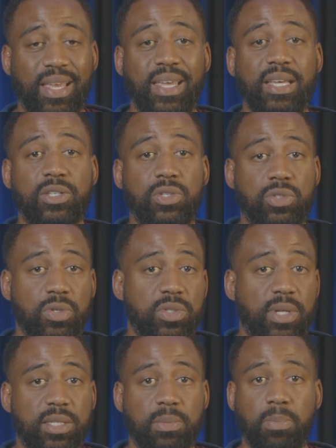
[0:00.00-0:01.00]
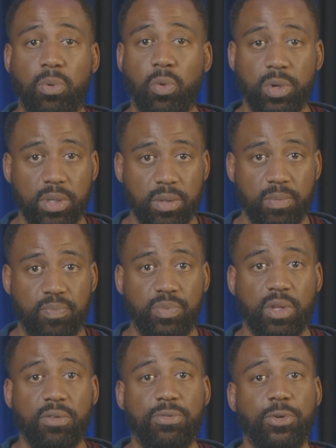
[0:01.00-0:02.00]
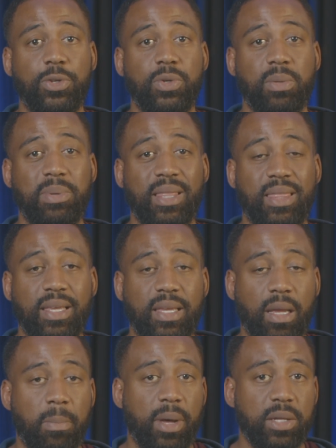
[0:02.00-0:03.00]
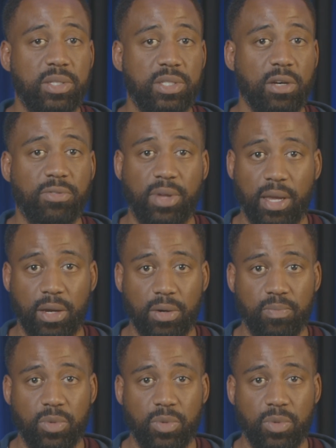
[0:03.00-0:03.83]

It's just as important for you to be thinking about self-care.